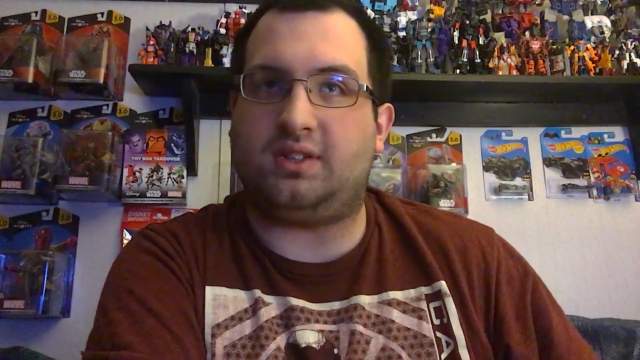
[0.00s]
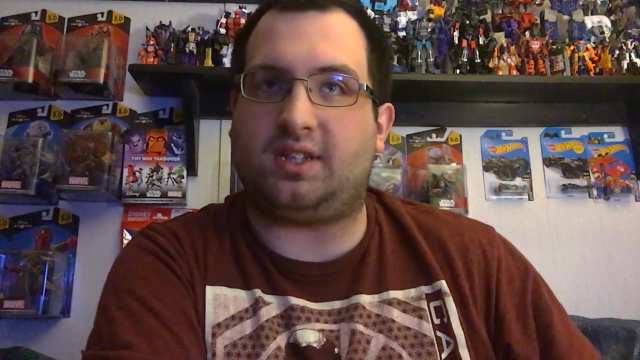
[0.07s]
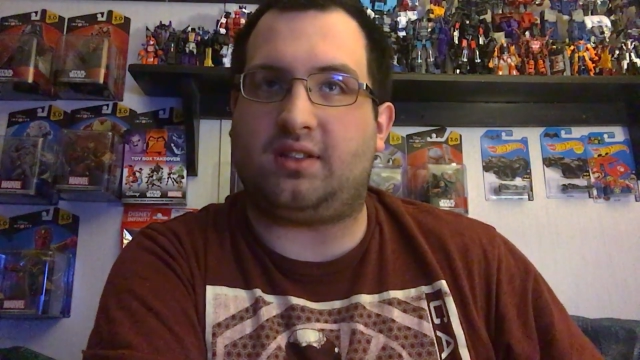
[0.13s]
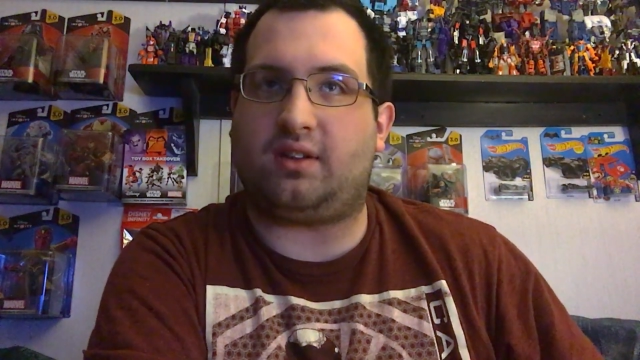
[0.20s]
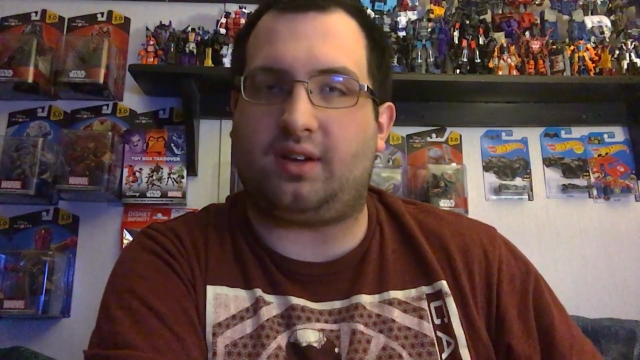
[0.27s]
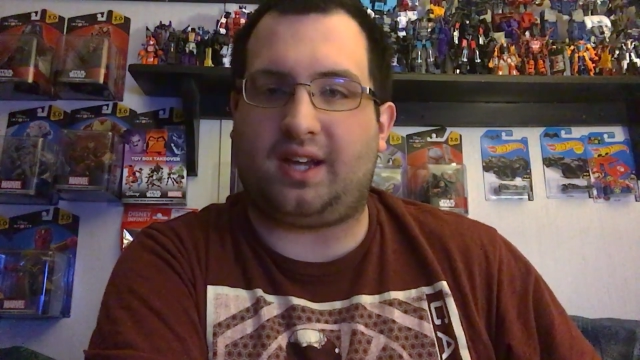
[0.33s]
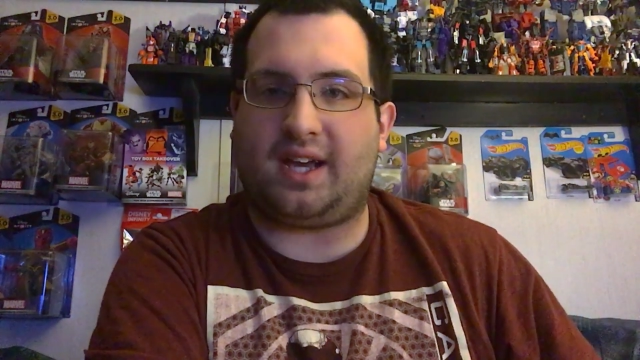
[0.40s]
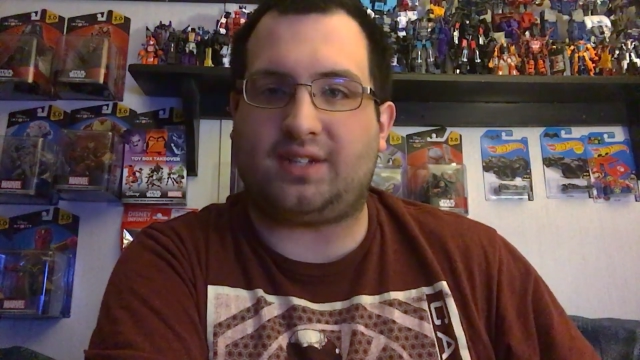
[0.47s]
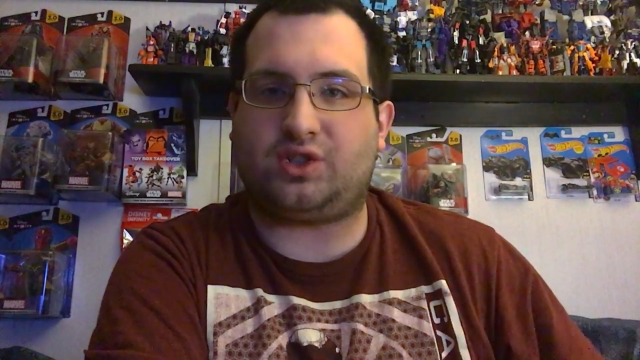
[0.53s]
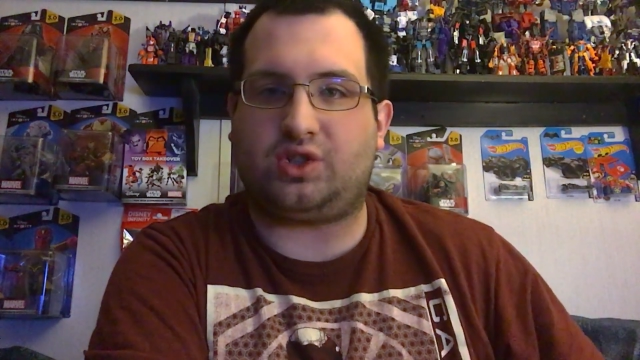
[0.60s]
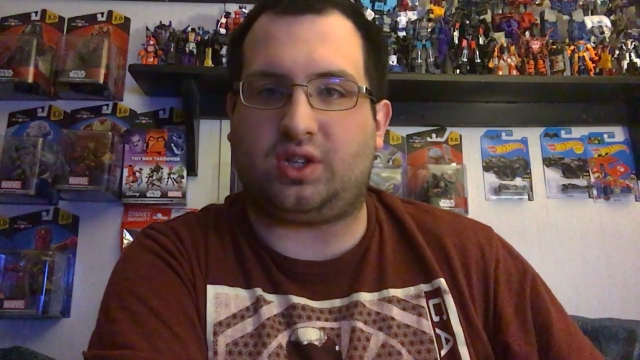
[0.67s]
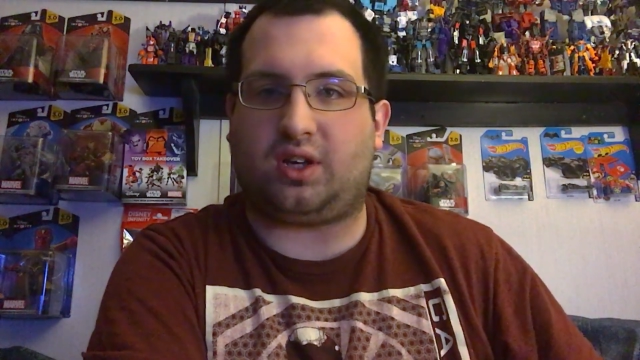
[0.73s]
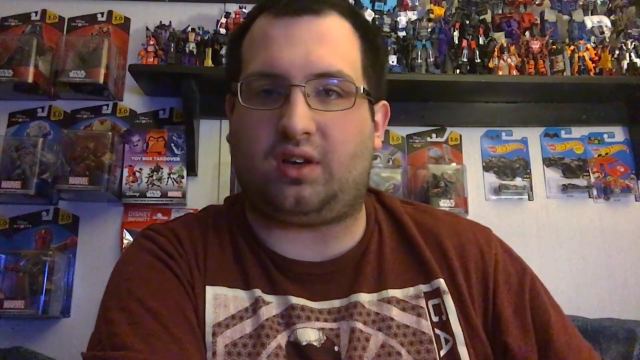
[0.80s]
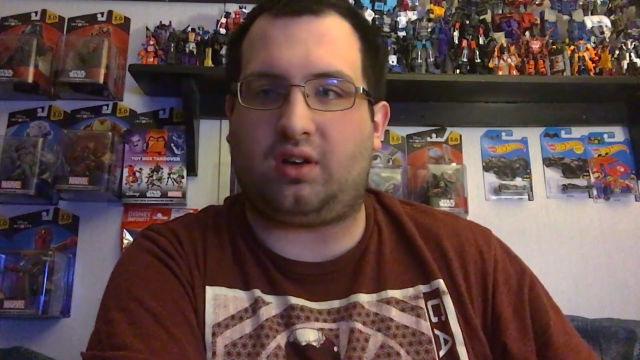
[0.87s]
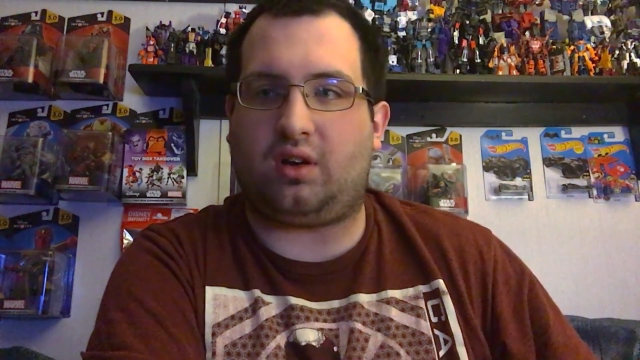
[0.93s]
I thought he
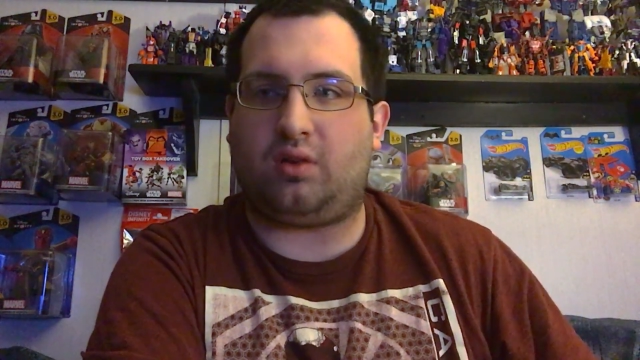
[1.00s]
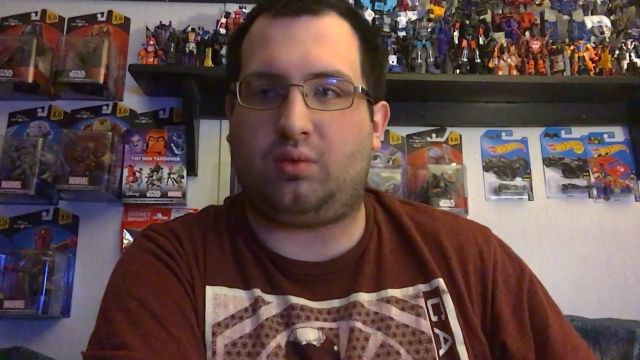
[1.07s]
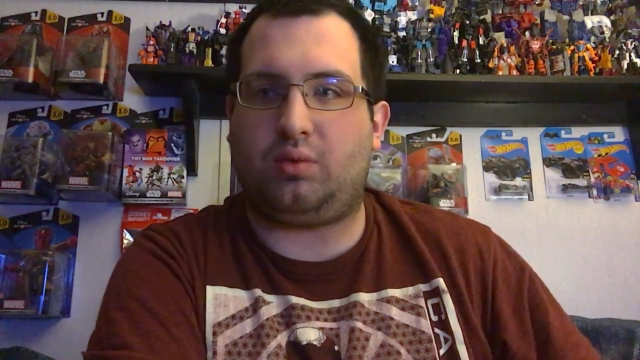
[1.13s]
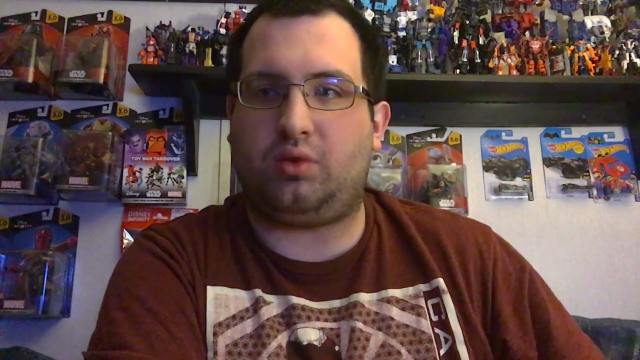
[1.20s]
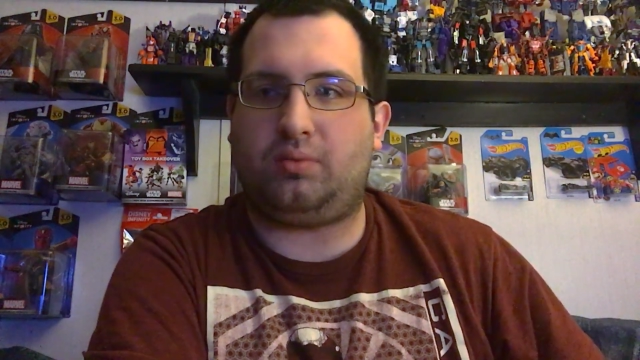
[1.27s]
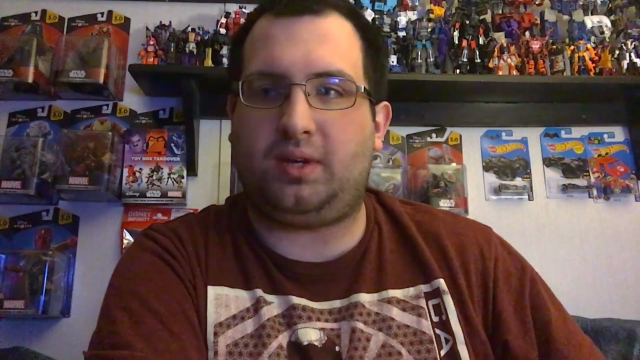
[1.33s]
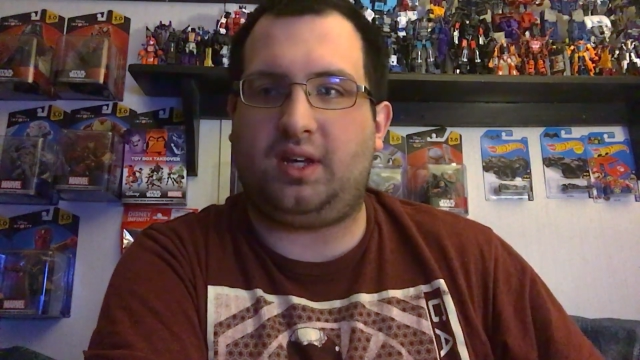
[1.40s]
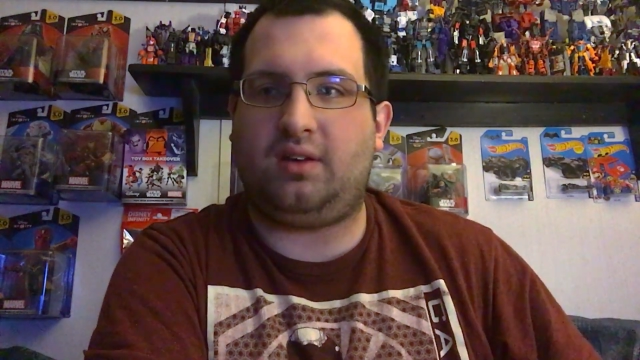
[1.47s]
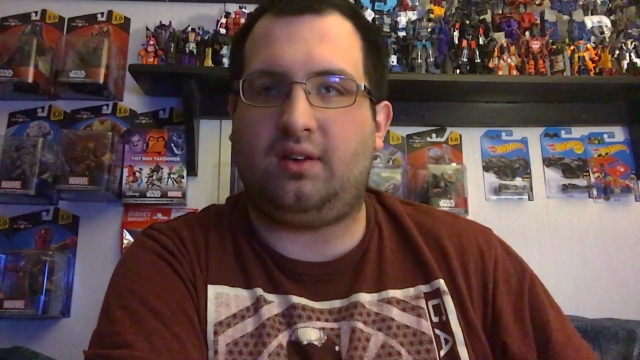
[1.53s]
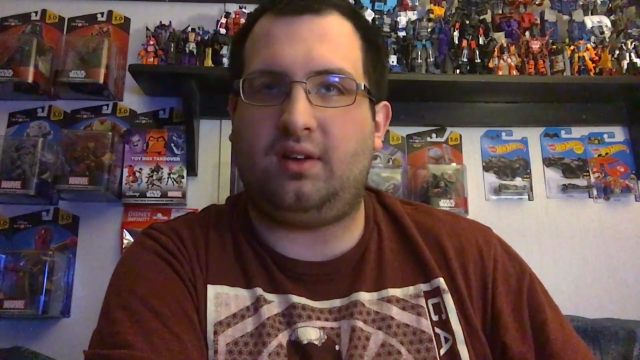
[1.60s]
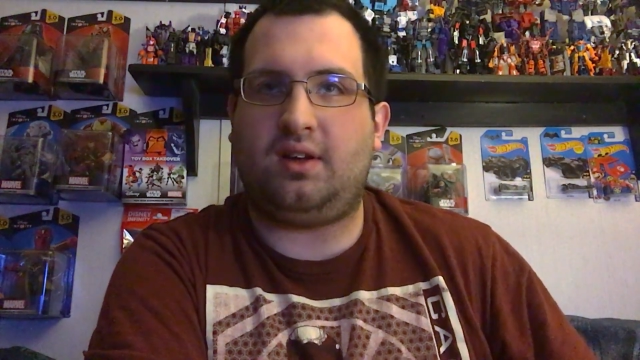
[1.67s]
actually cut Ruby,